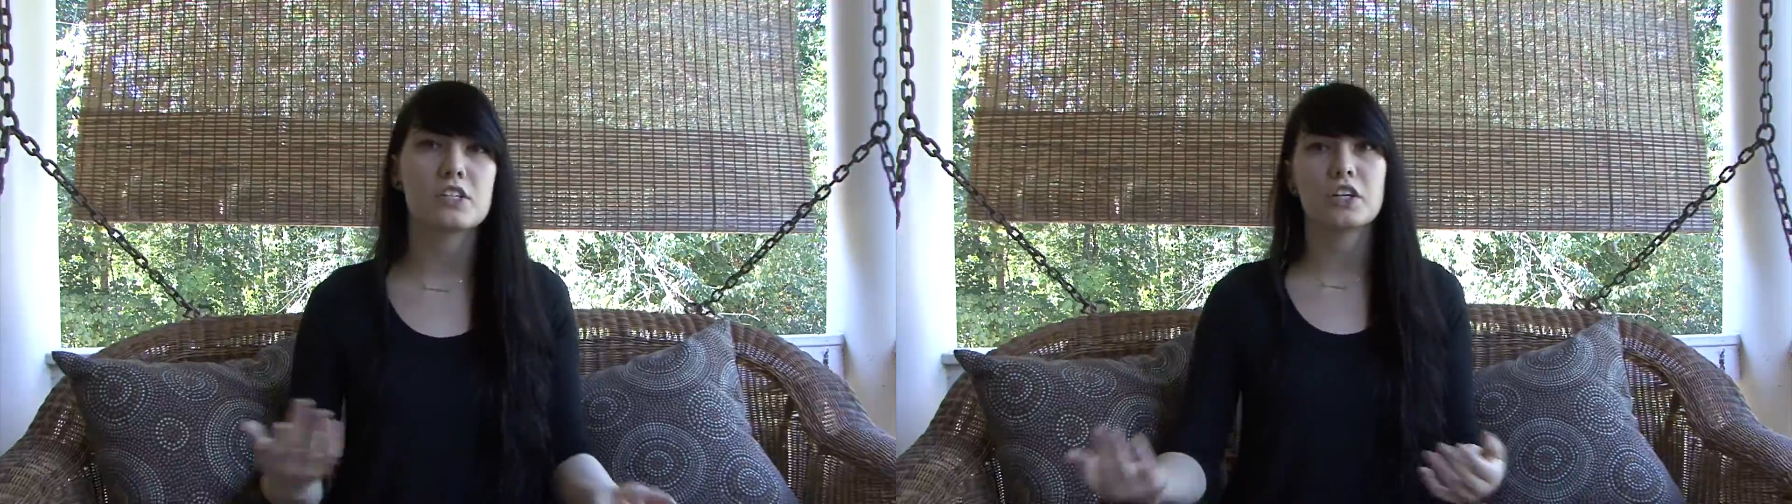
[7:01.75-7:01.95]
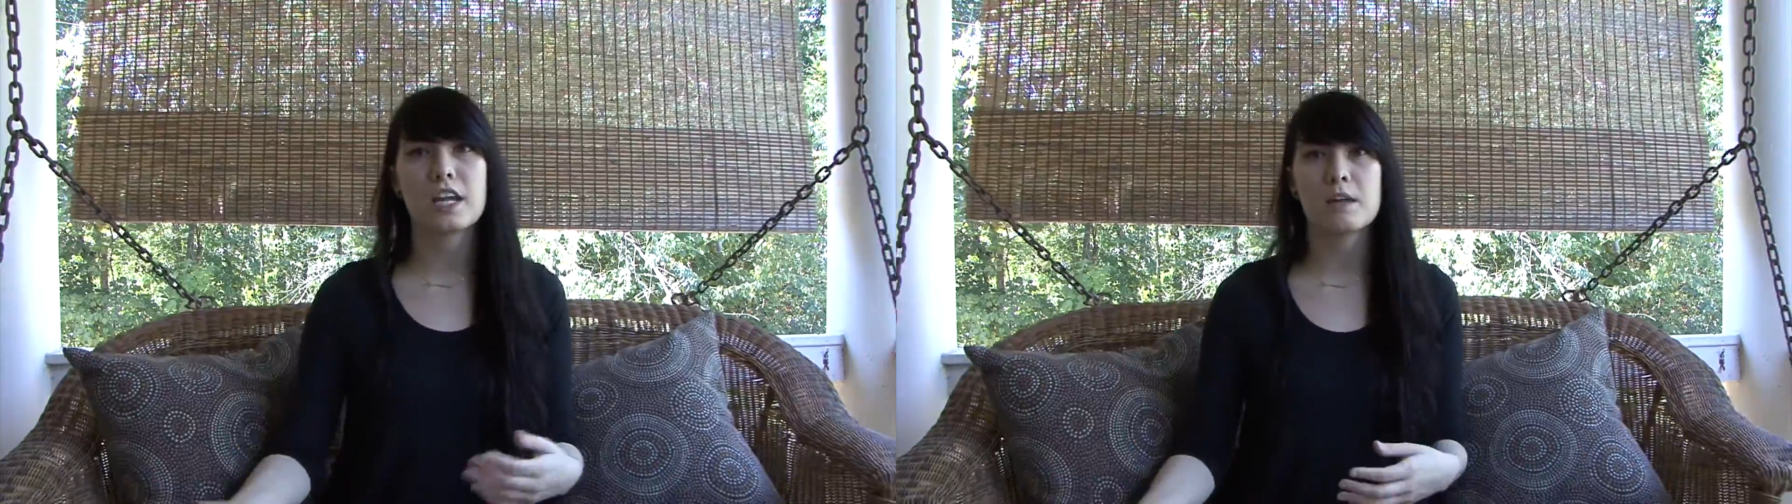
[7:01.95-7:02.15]

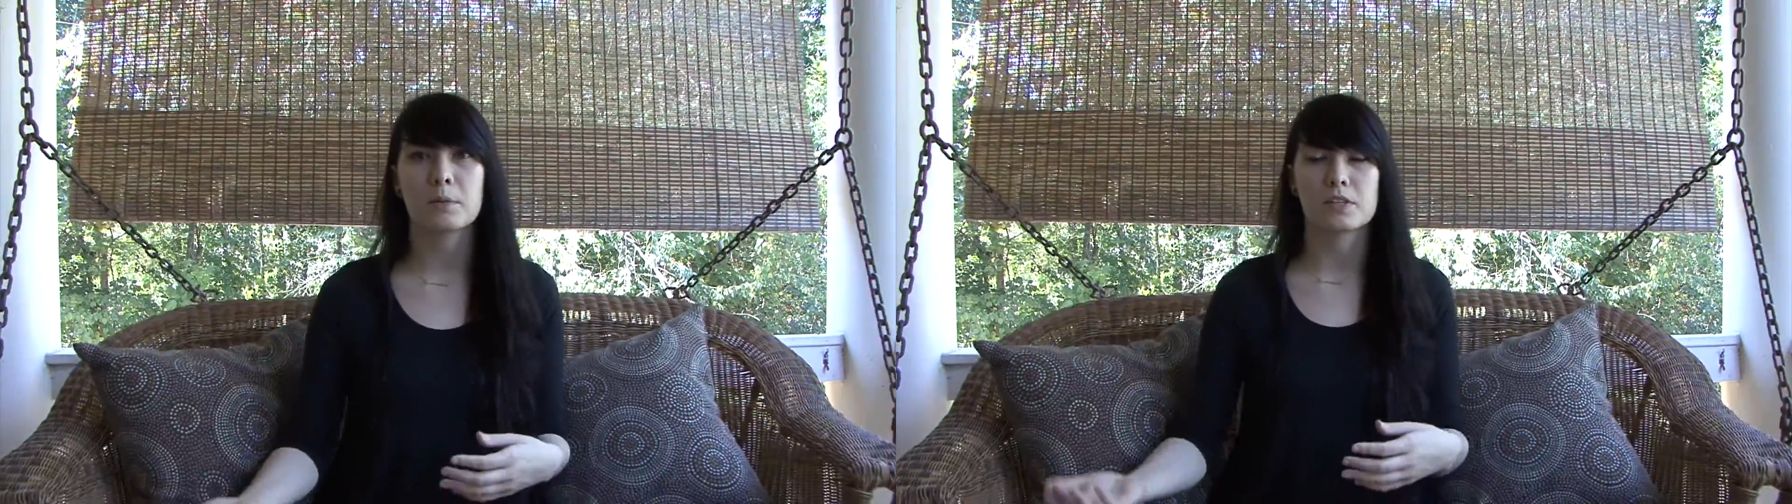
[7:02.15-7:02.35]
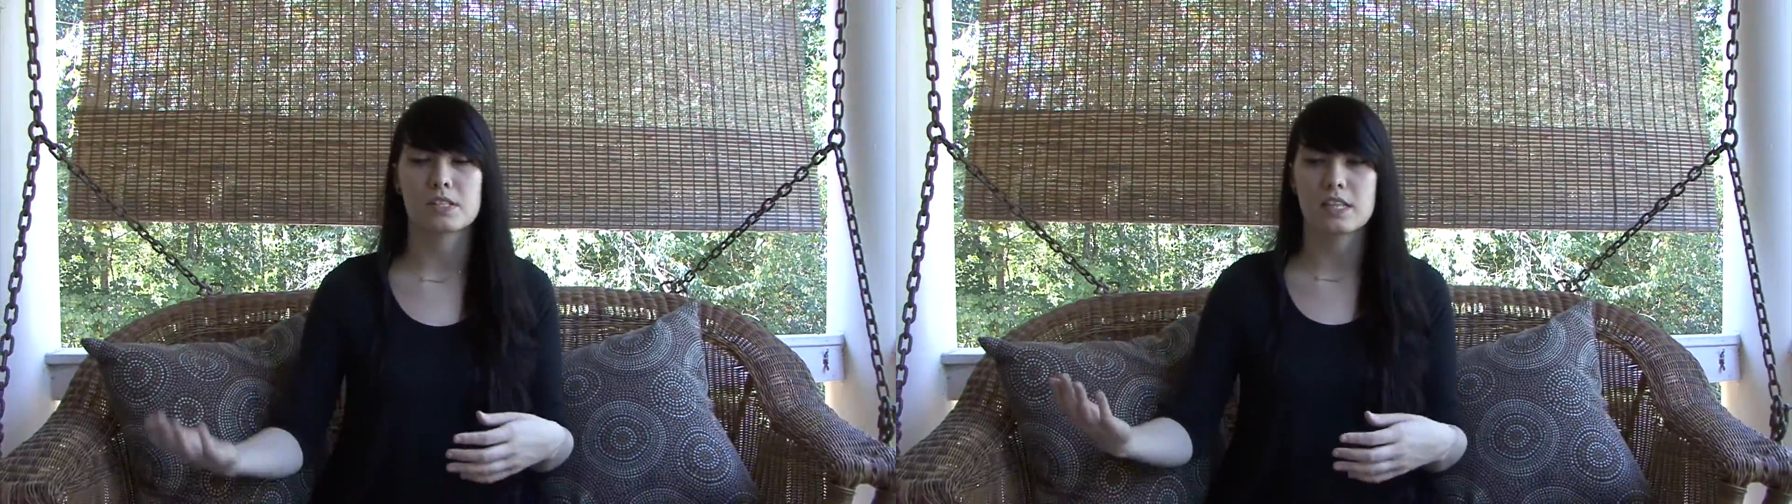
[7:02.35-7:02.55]
and your
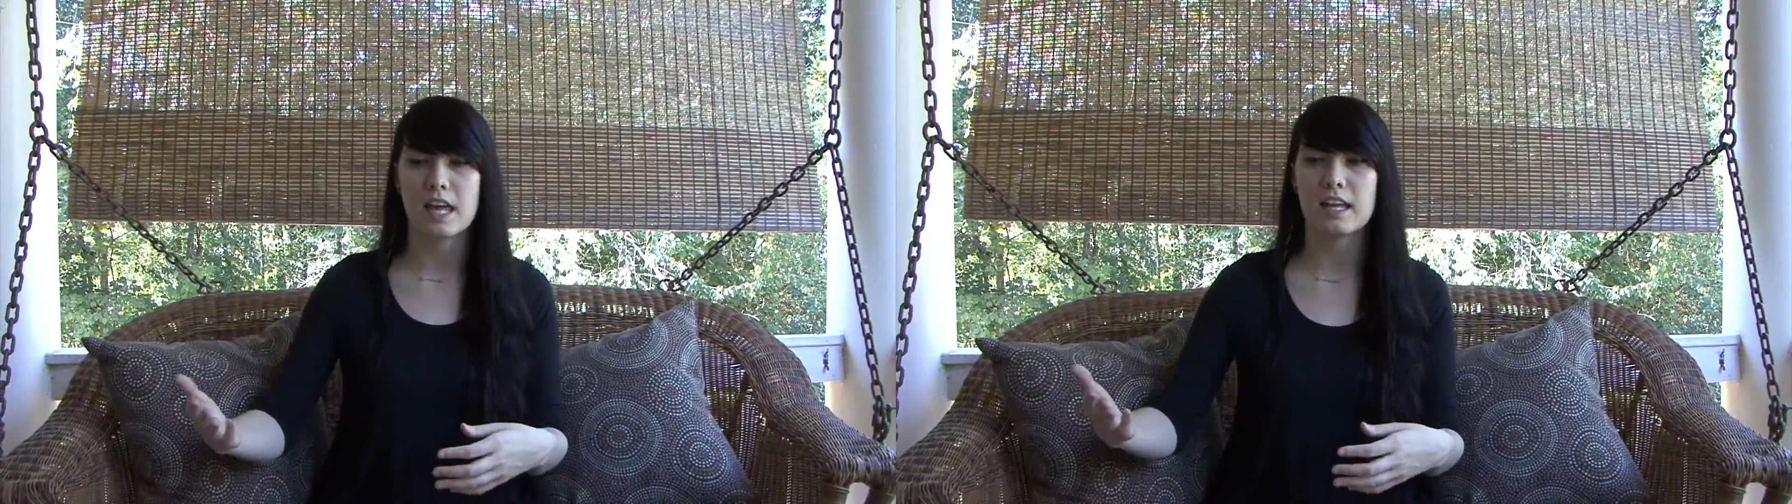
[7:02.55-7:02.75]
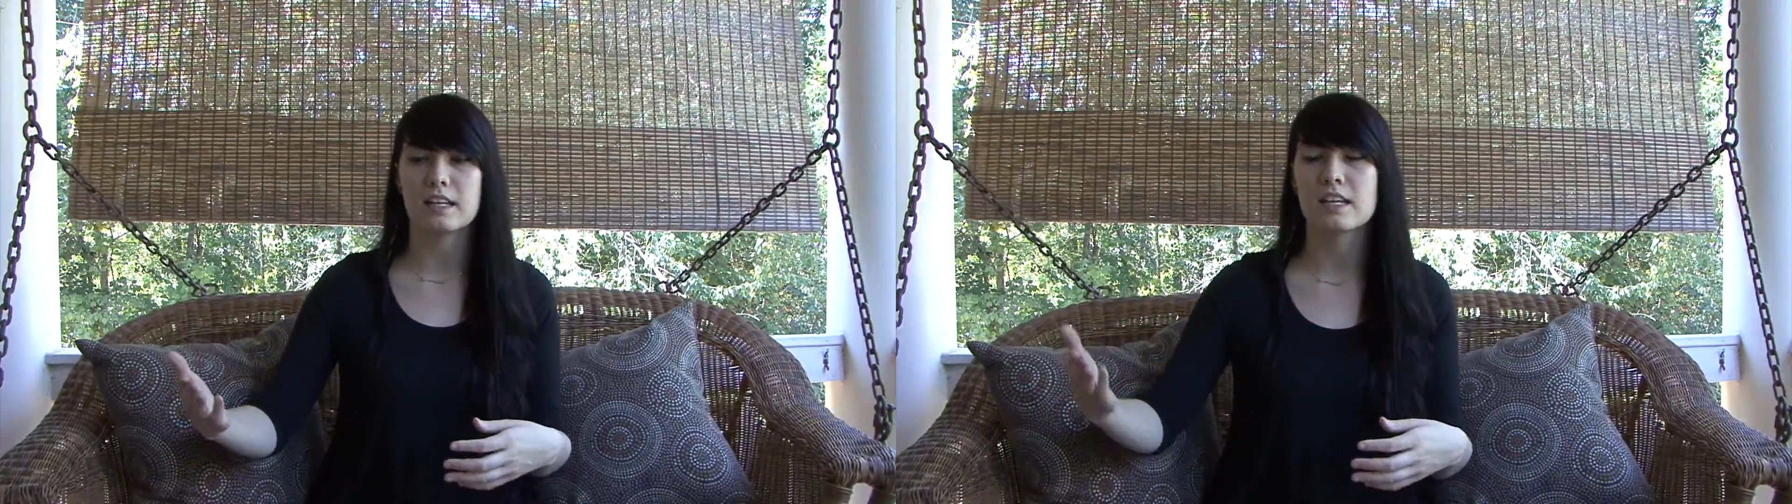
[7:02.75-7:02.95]
neighbors
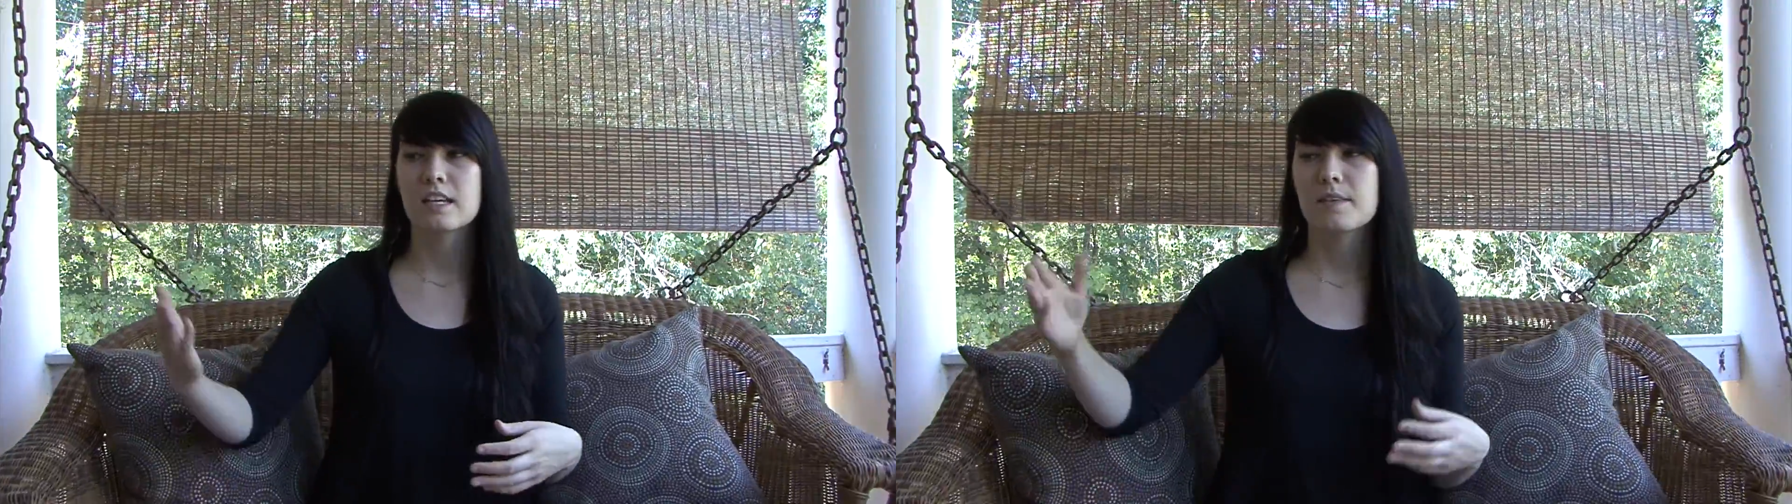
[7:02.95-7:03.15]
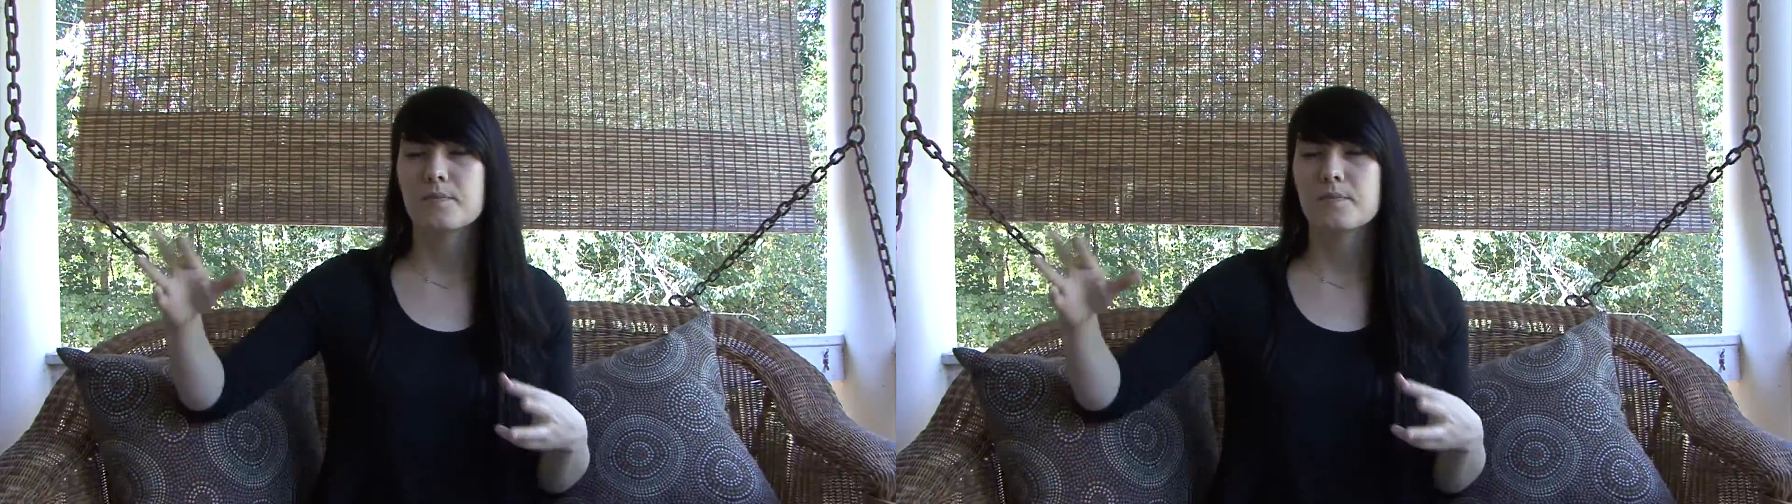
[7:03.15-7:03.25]
than